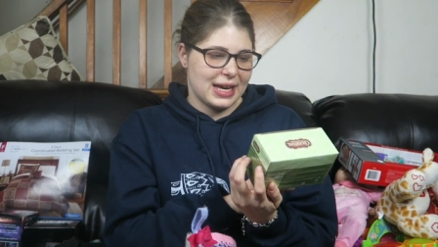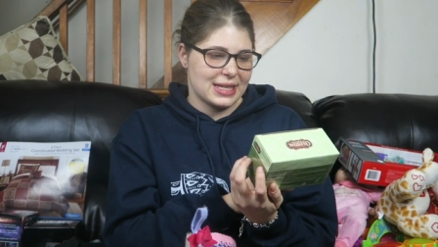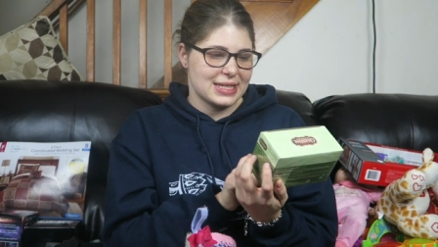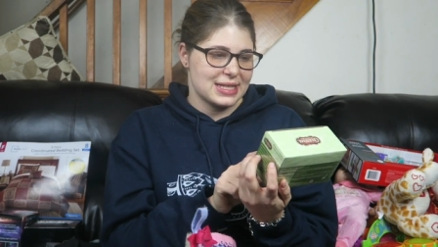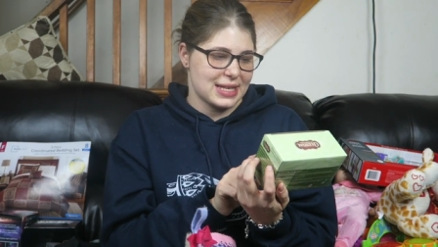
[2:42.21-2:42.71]

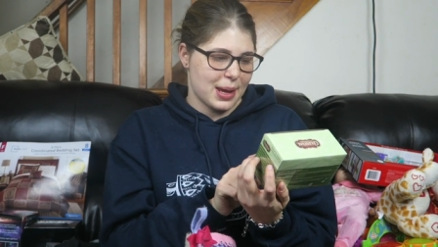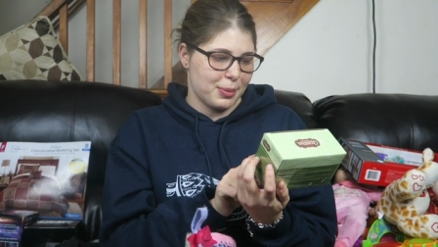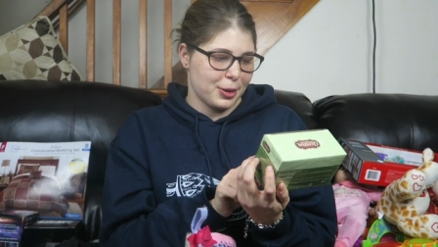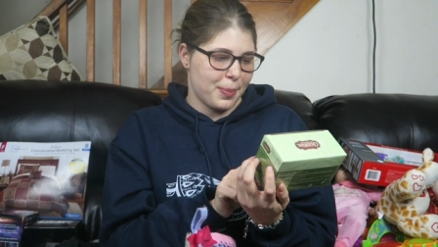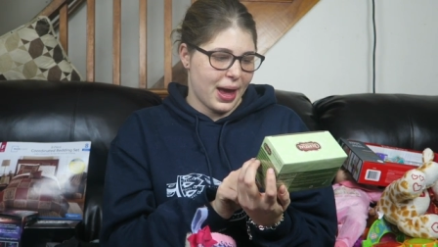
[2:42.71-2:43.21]
It's a
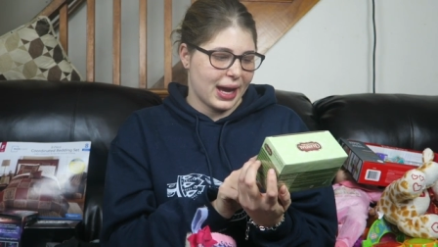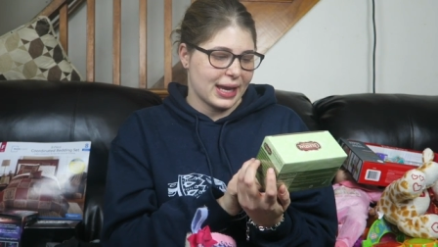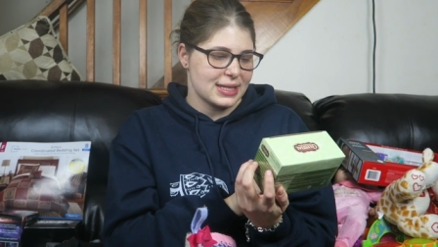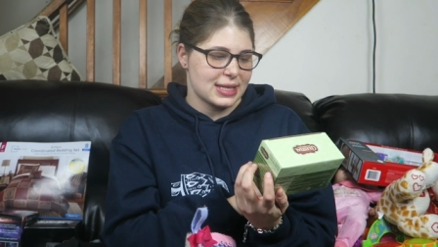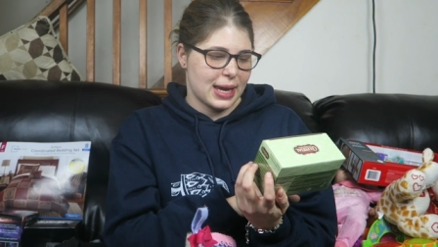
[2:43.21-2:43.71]
sampler pack.
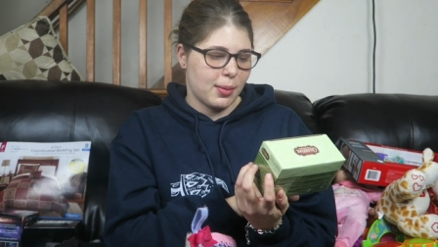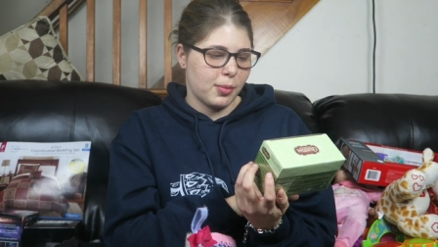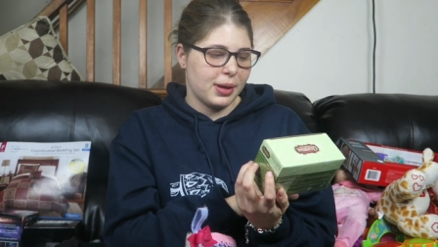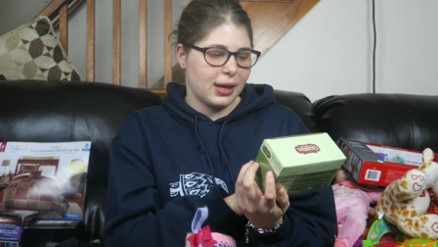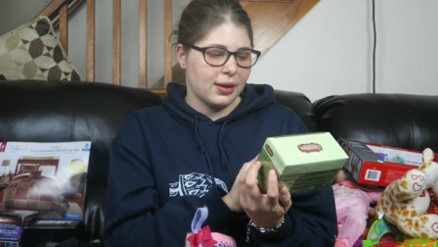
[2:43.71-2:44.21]
It has
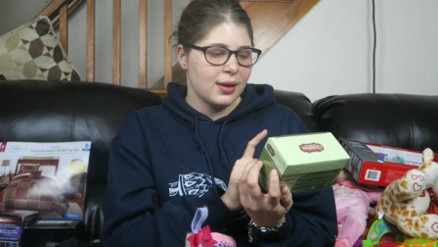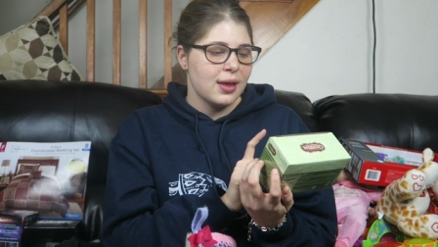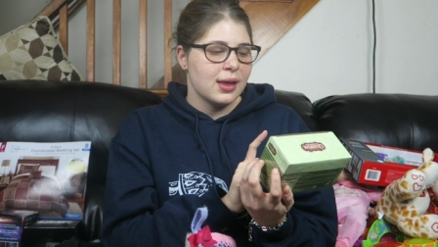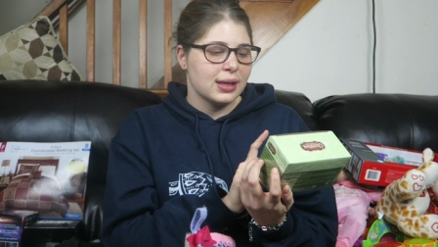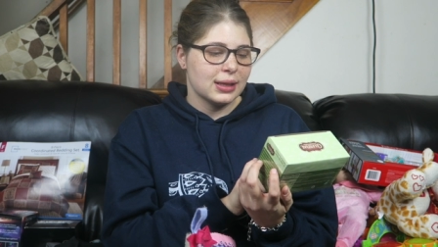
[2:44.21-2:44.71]
chamomile,
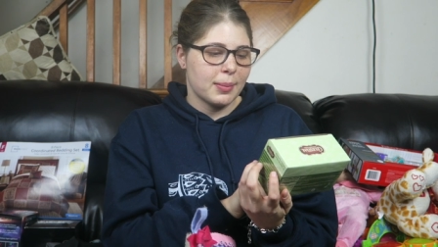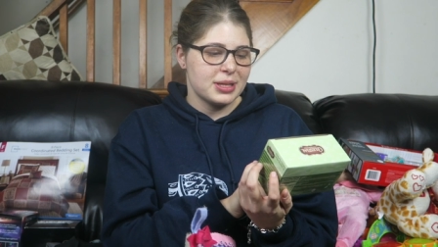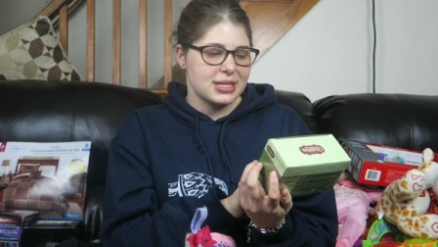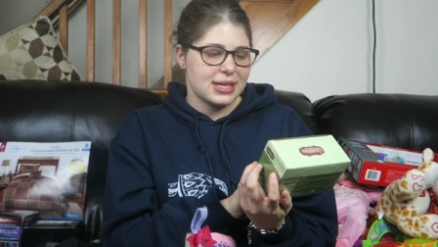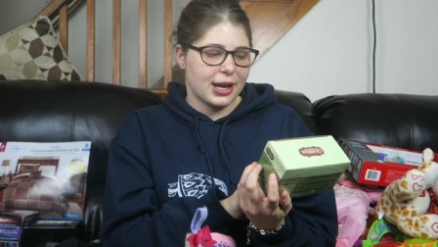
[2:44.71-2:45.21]

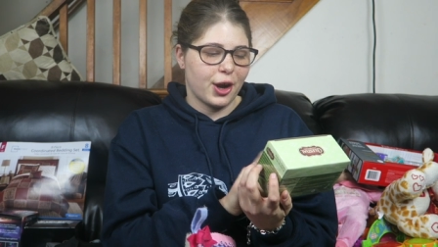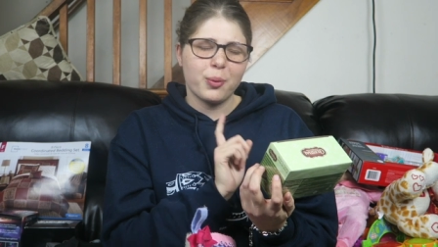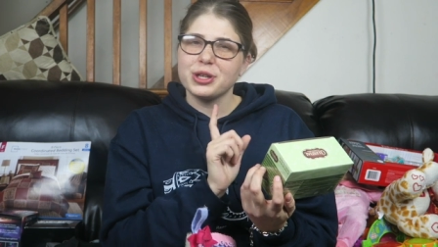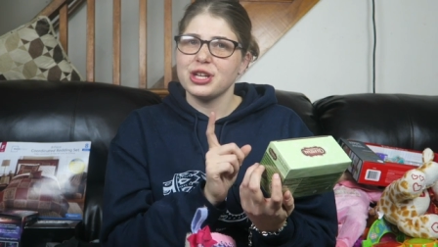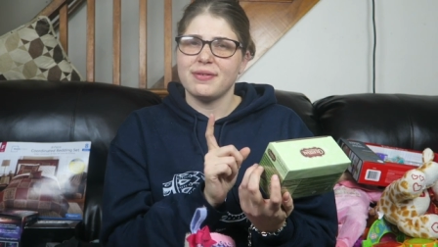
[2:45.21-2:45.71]
lemon
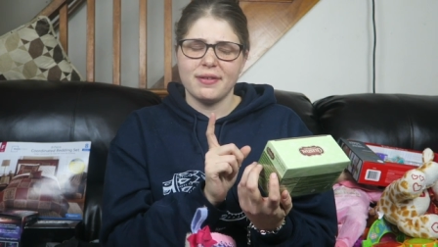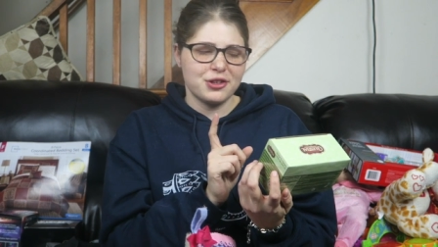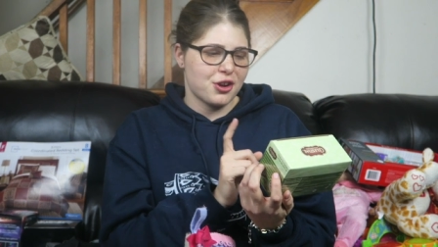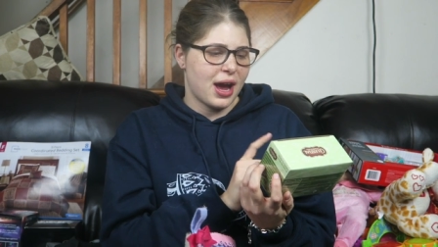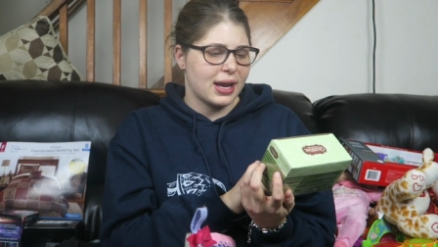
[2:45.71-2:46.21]
zinger, which I've never
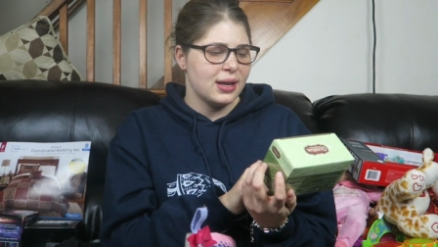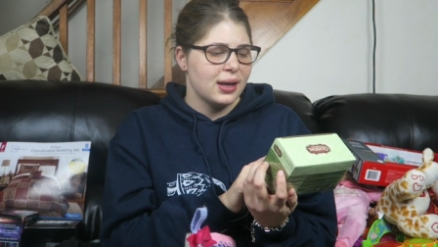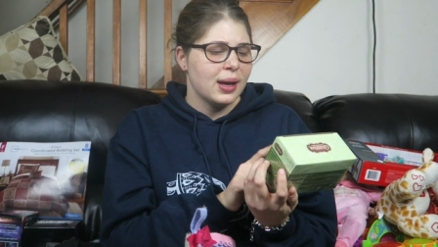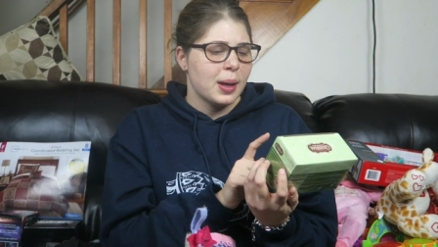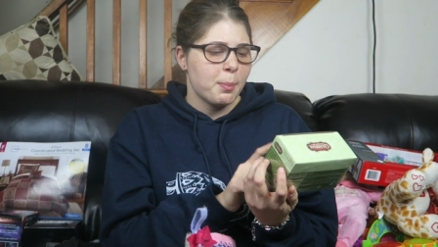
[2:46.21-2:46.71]
tried,
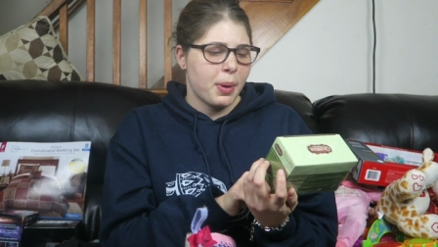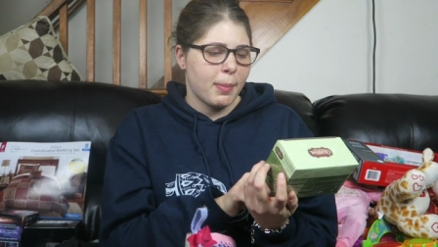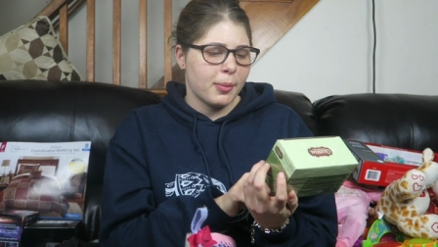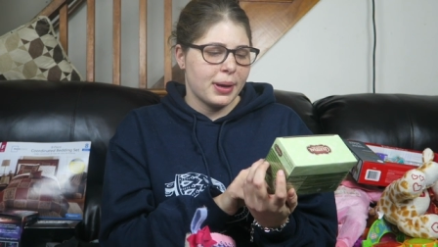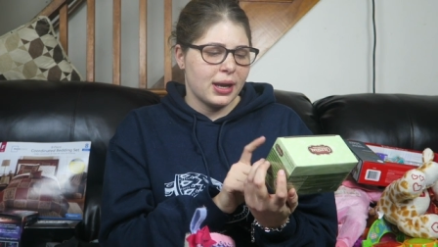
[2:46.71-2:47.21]

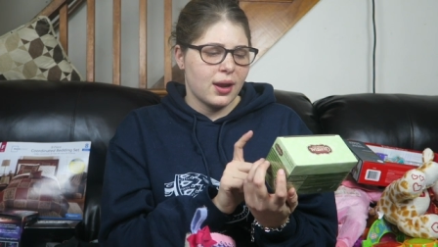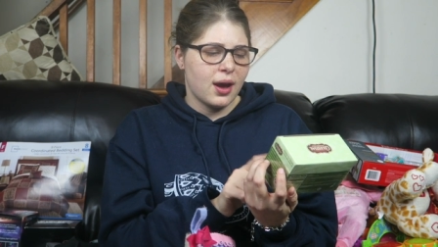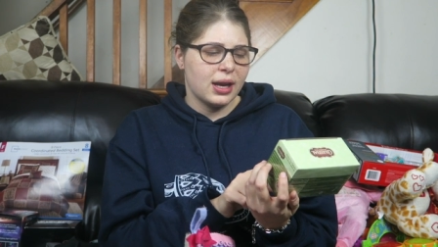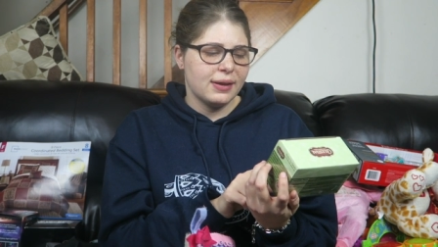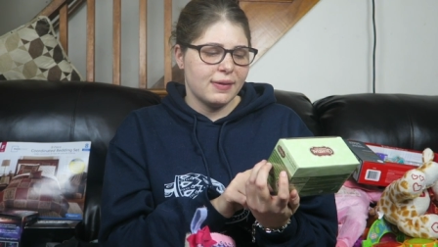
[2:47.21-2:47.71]
peppermint,
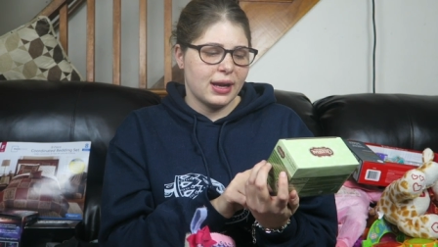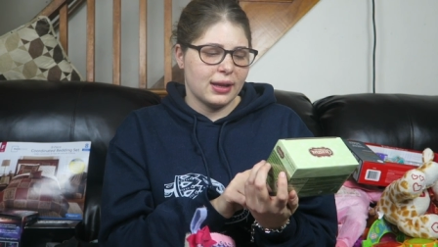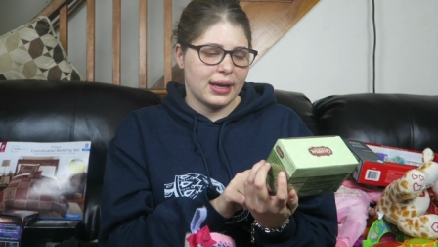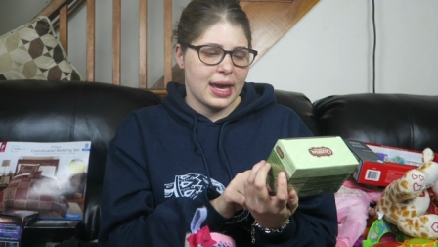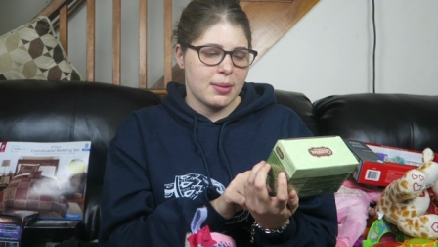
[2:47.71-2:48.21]
honey
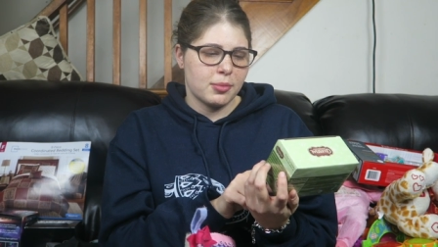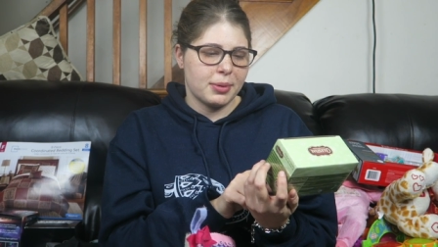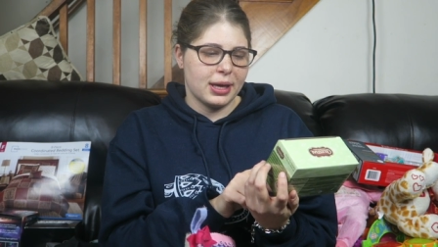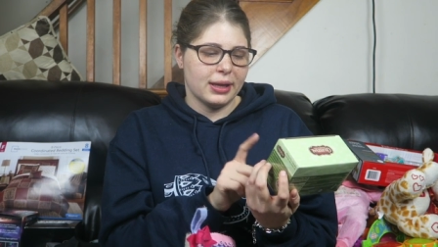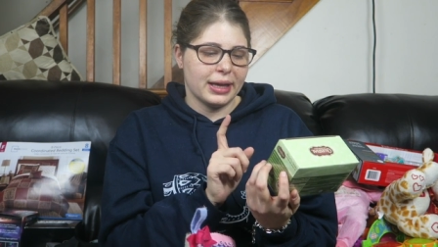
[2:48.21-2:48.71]
vanilla
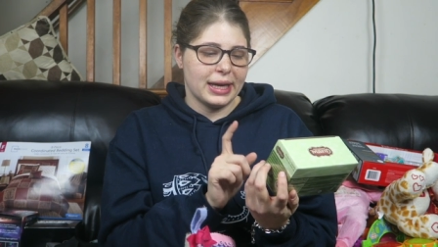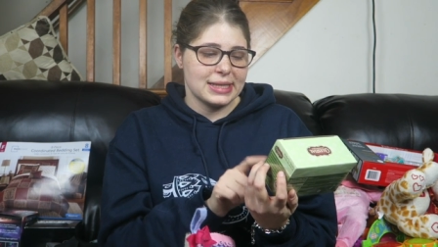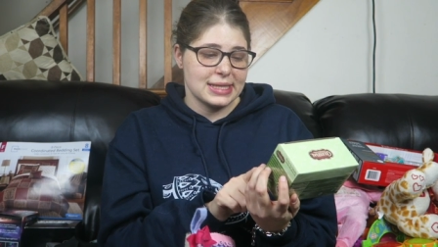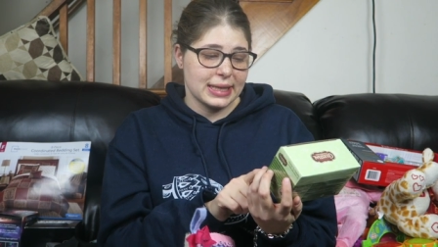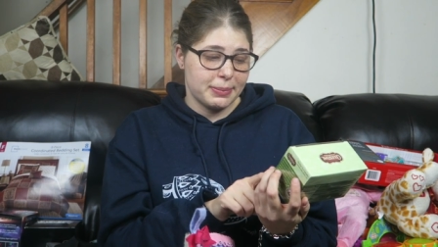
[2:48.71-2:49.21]
chamomile,
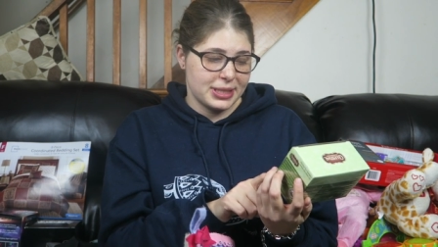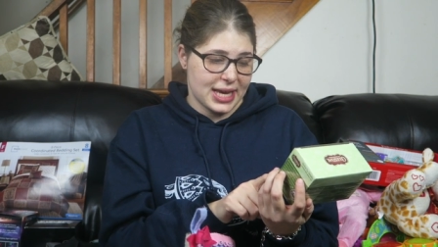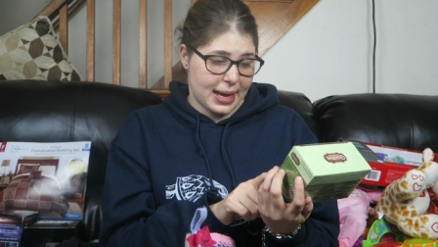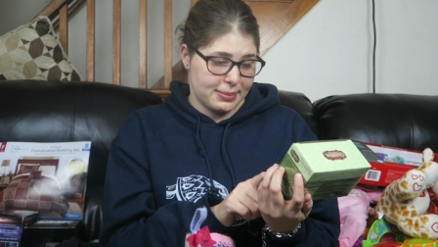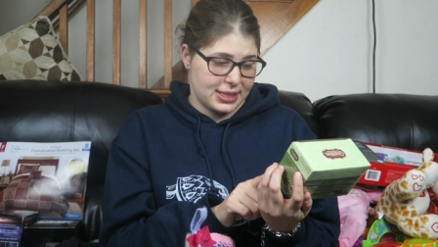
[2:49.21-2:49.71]
and sleepy
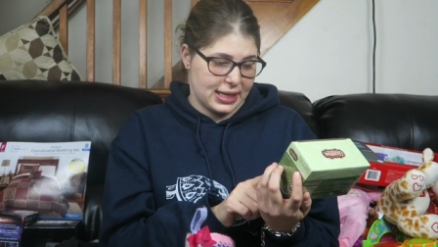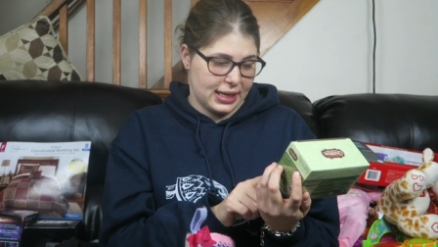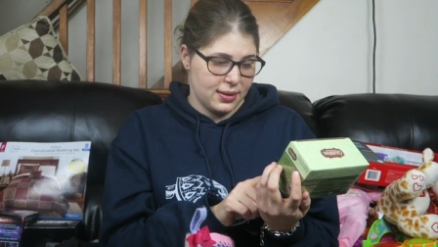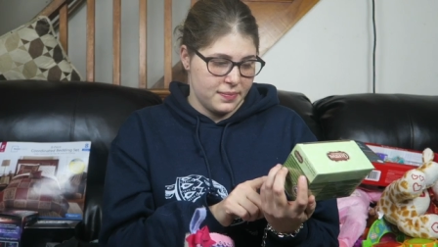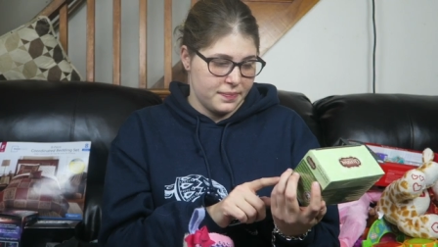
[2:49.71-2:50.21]
time
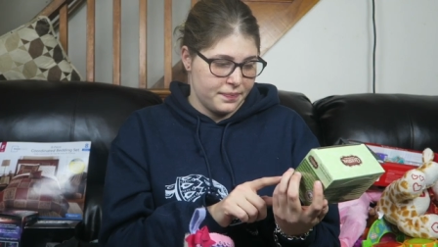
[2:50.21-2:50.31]
tea.